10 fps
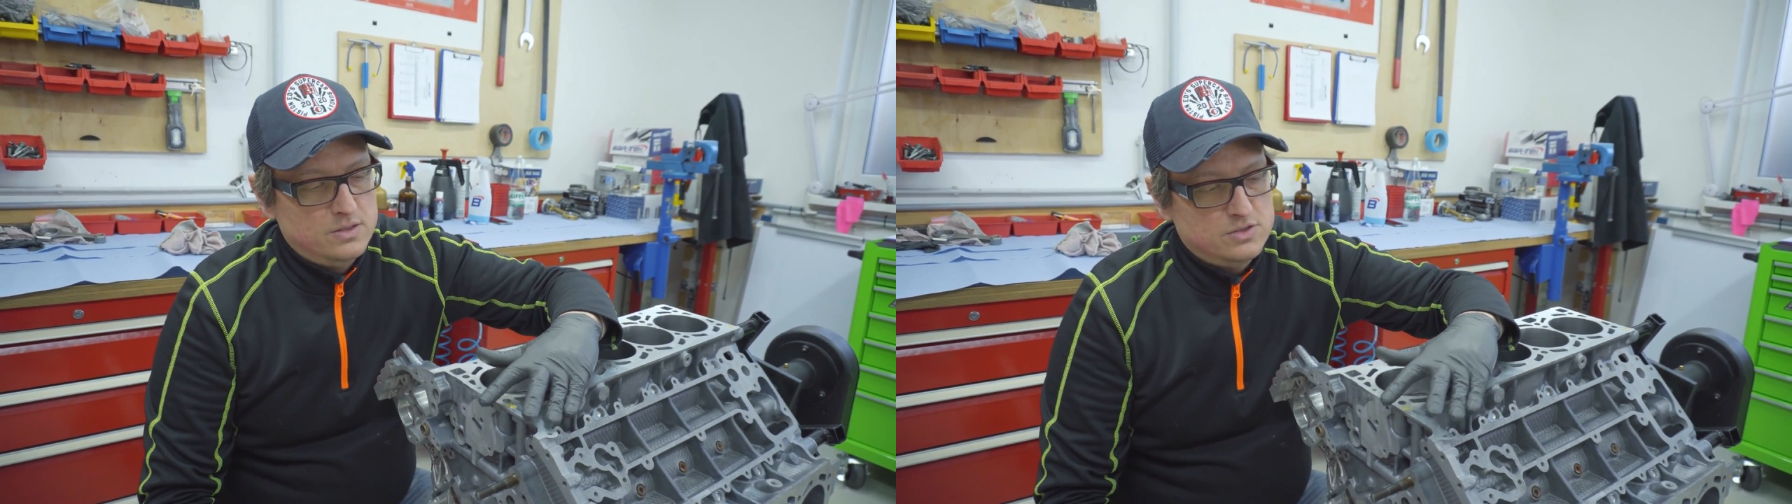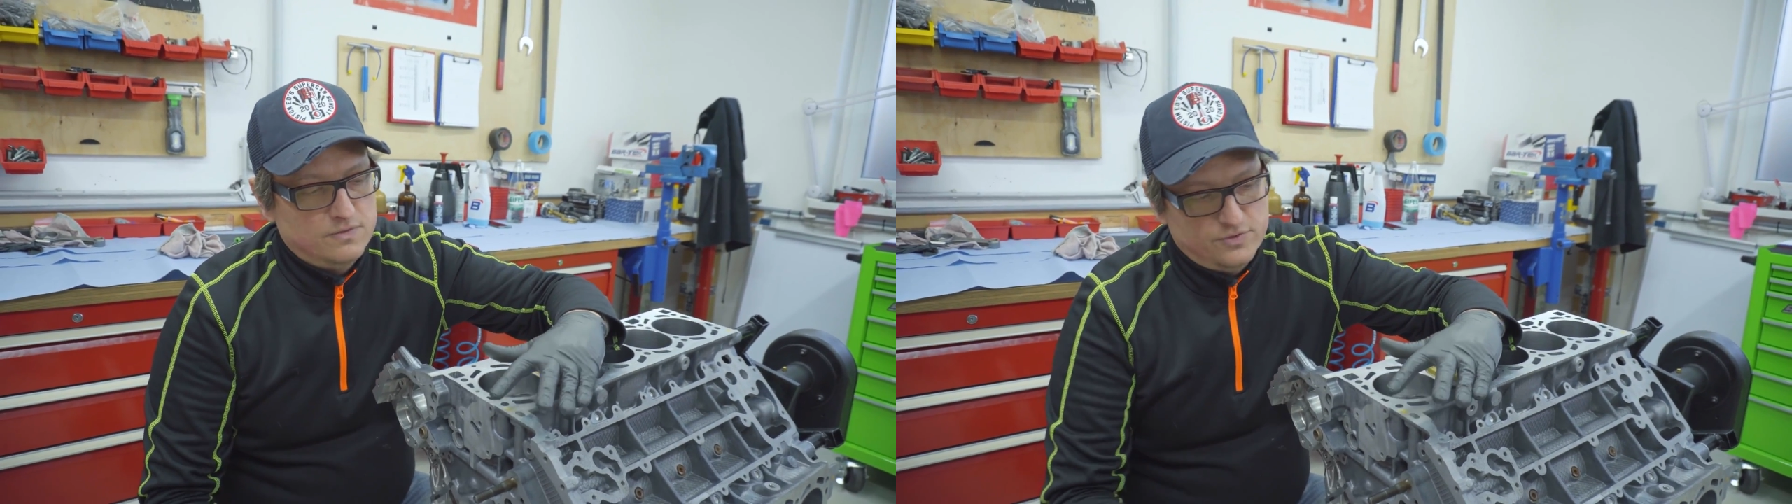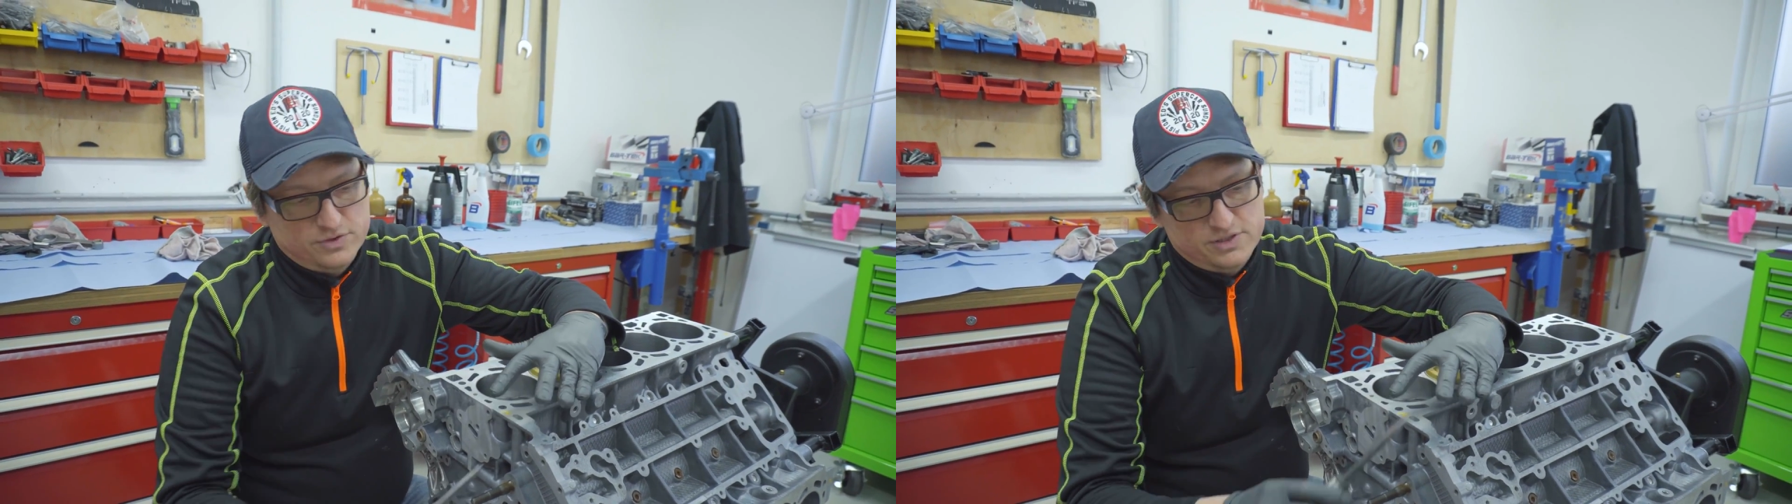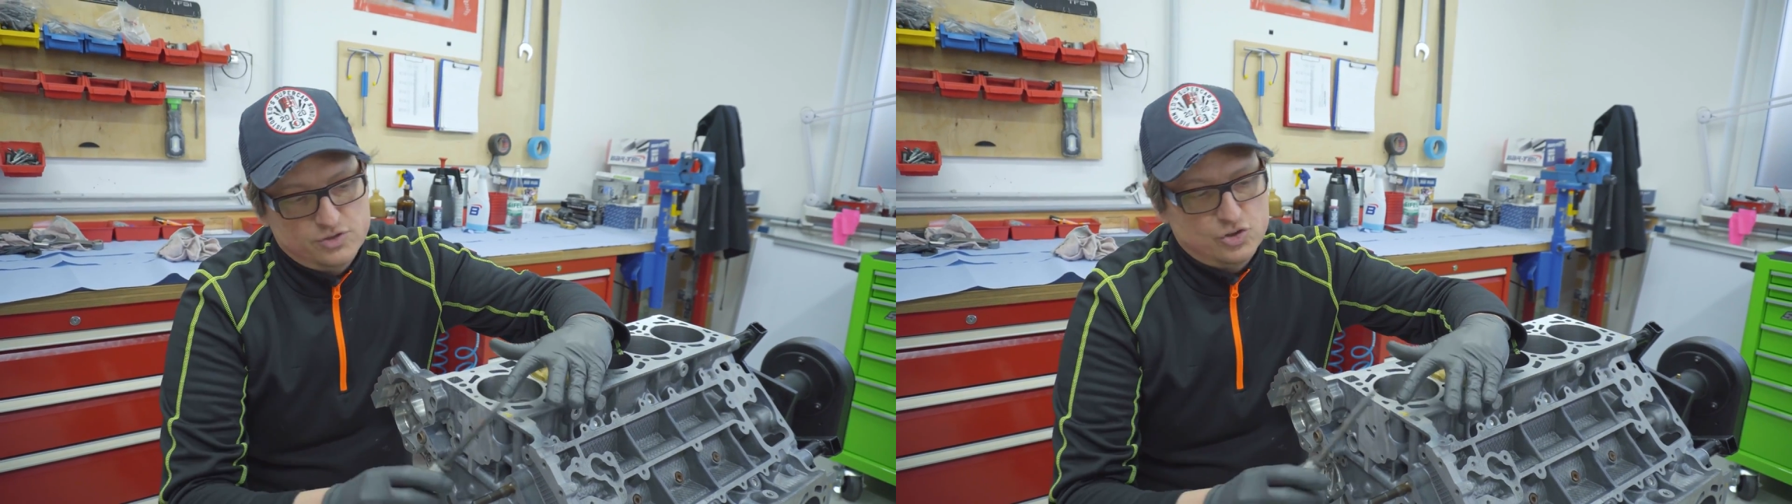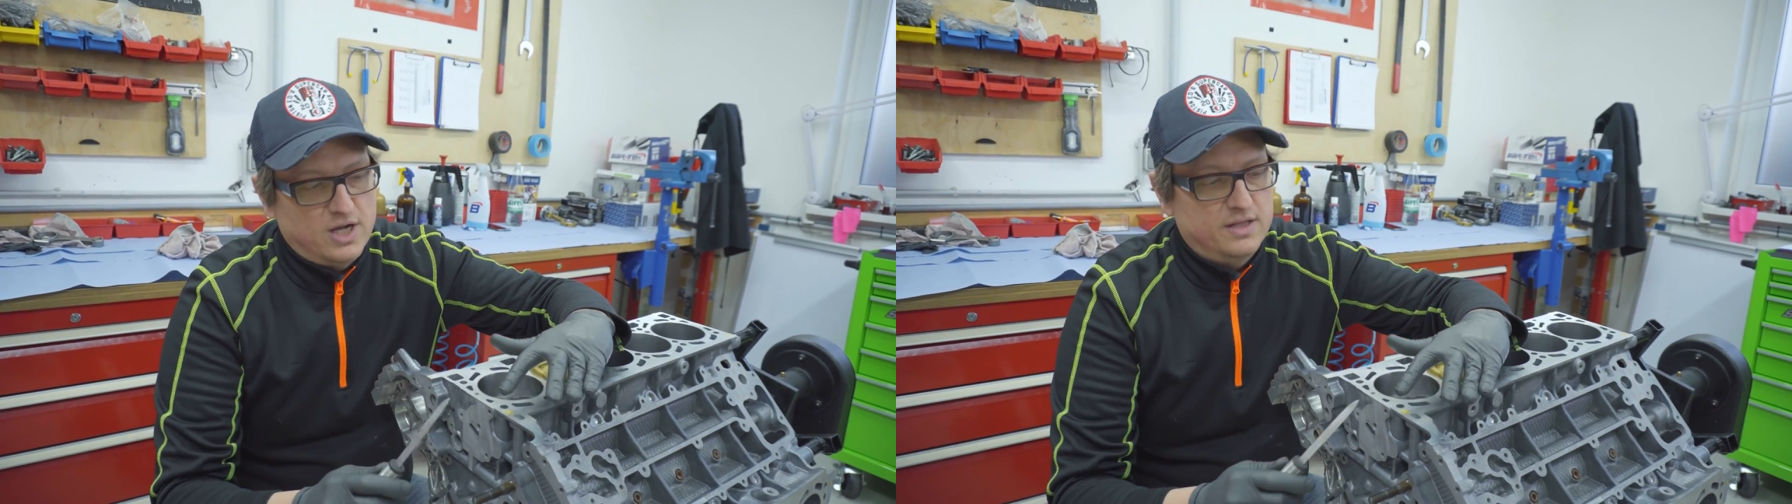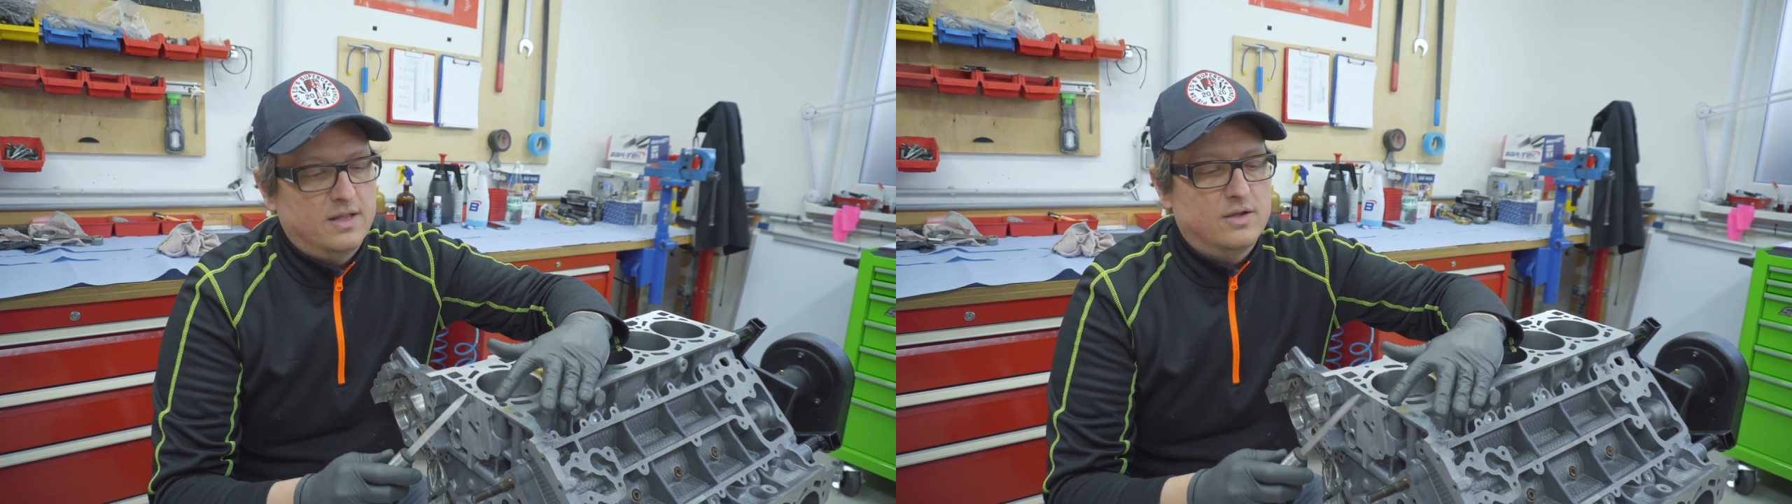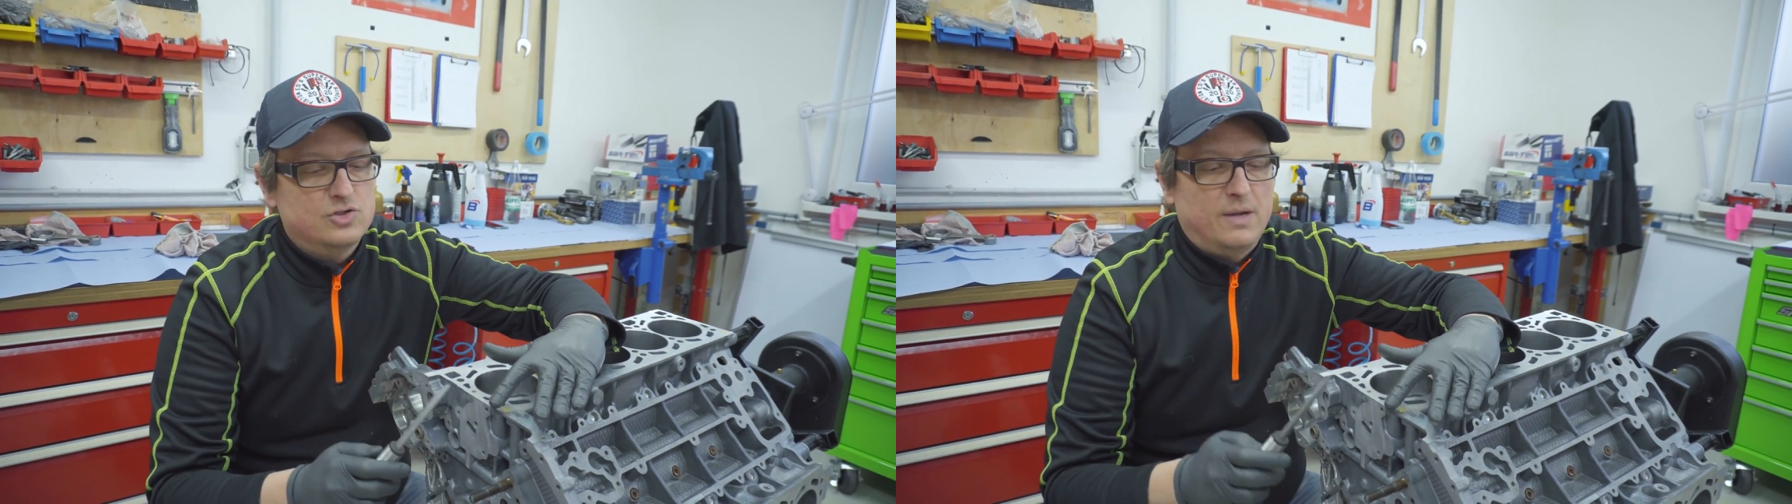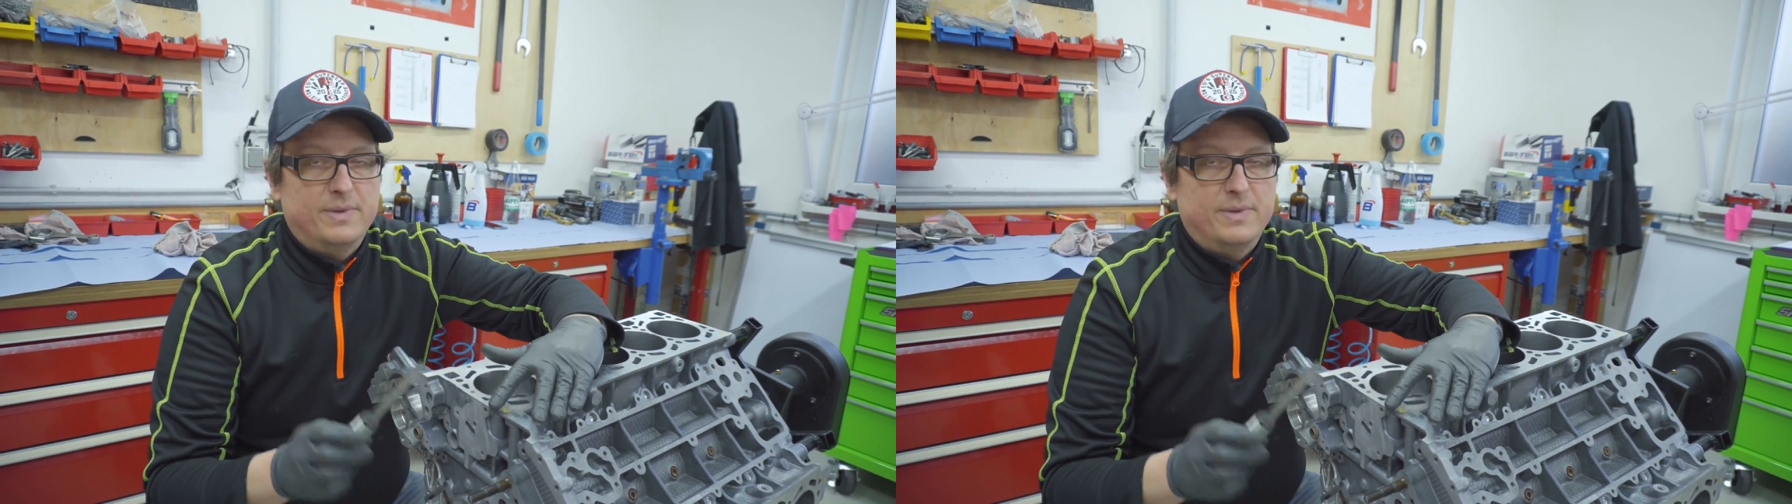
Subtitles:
So for this sharp